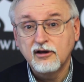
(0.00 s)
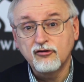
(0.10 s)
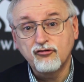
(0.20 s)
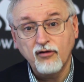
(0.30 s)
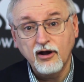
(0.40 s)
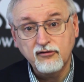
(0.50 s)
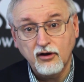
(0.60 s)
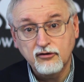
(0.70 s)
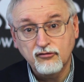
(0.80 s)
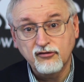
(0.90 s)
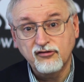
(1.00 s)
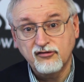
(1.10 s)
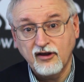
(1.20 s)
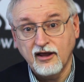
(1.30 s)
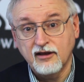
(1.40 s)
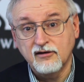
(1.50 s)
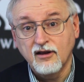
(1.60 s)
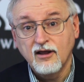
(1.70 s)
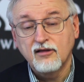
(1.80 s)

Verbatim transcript: in trying to understand